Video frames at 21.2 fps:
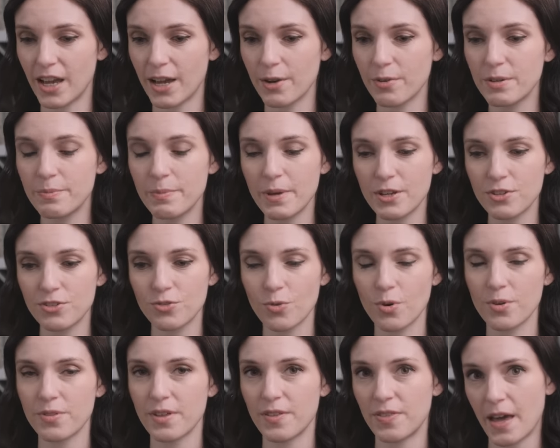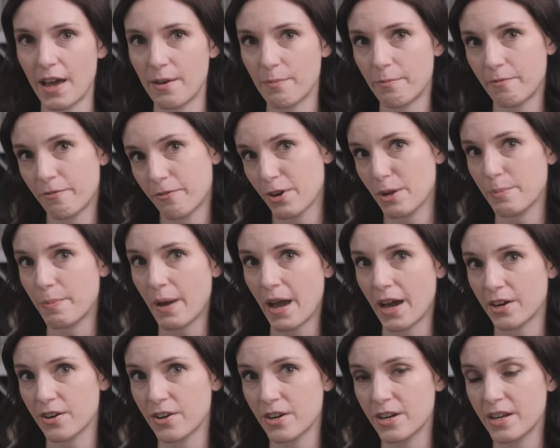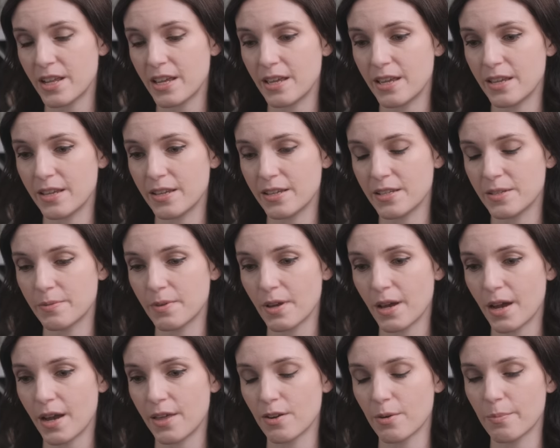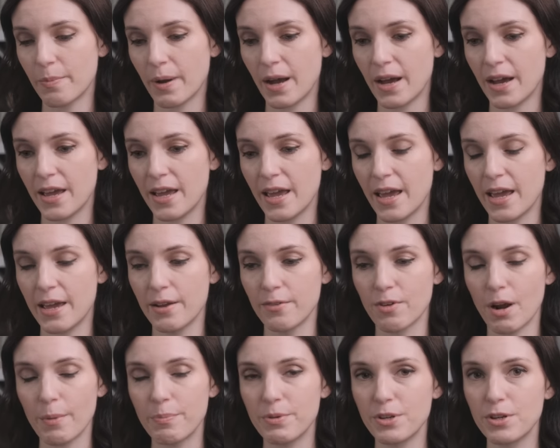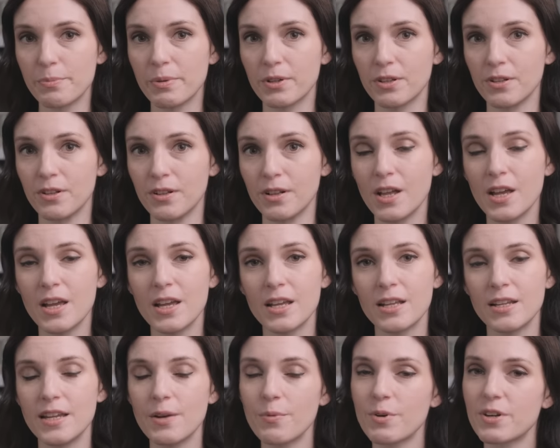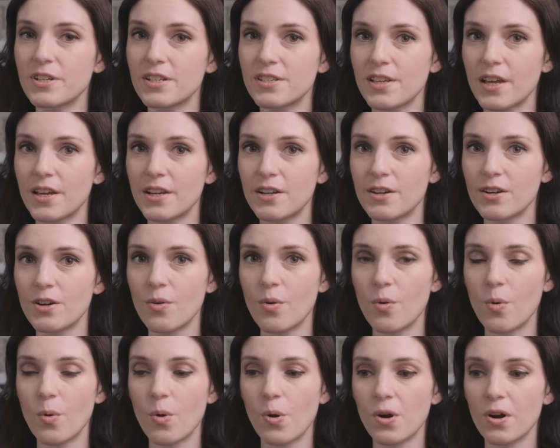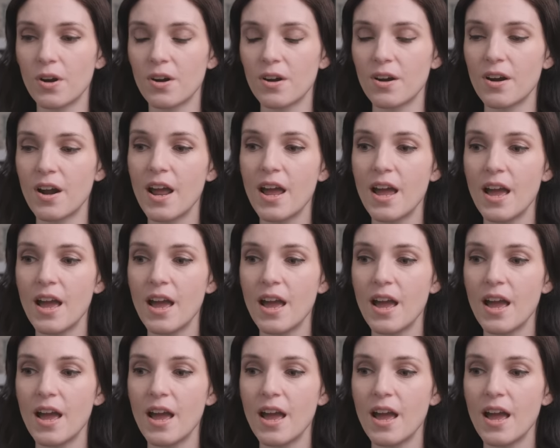I would make sure that that free pattern is either by a reputable knitwear designer or